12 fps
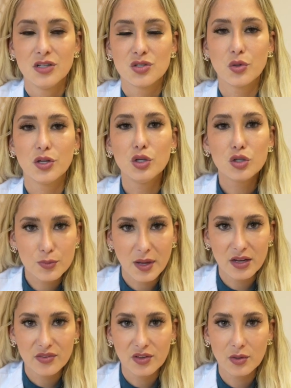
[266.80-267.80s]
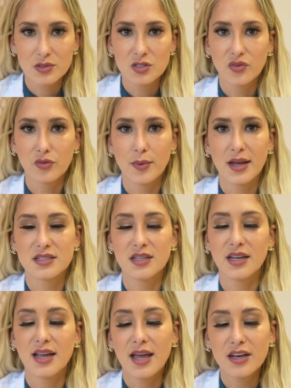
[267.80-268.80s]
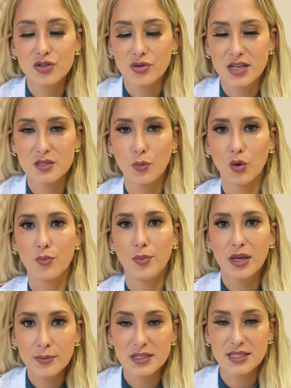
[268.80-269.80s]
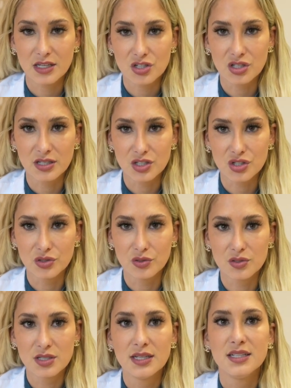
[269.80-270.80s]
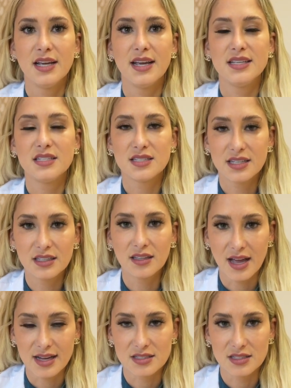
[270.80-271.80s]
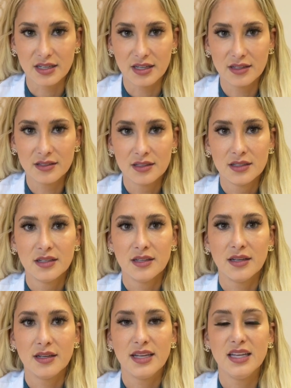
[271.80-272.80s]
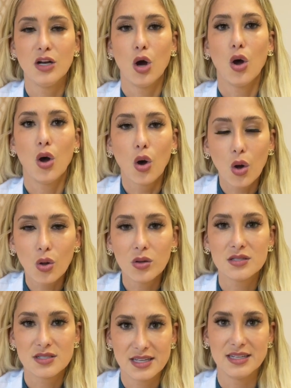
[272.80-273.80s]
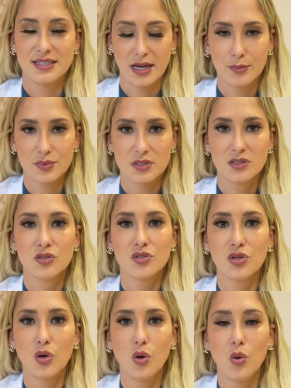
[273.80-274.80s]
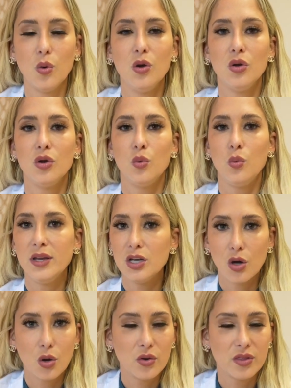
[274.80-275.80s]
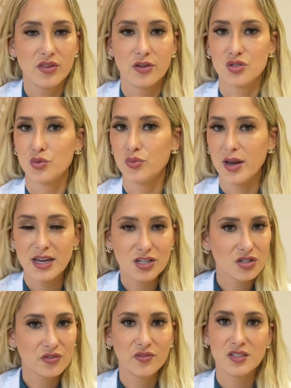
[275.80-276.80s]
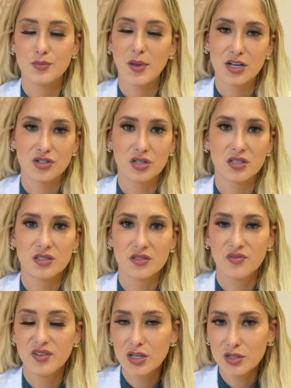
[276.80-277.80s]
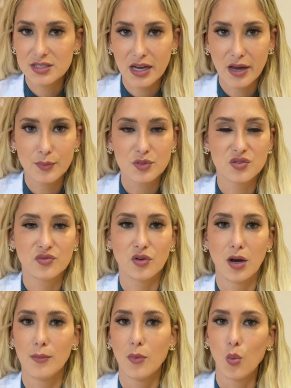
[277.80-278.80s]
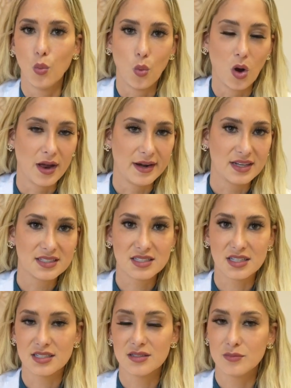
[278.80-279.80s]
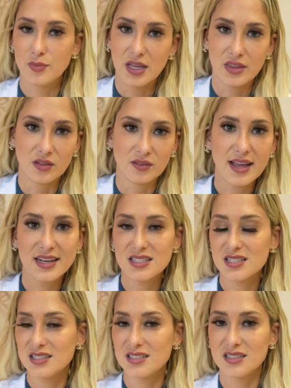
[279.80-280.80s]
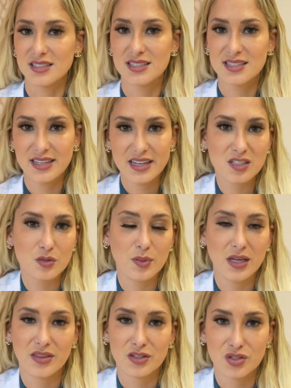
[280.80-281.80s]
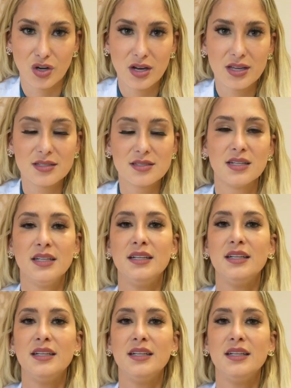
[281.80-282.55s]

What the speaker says: So a huge benefit with Sylfirm X, it can address both pigmentation issues and skin laxity in all skin types. So we know that there's a range of Fitzpatrick's phenotypes, from 1 to being the lightest to 6 being the darkest,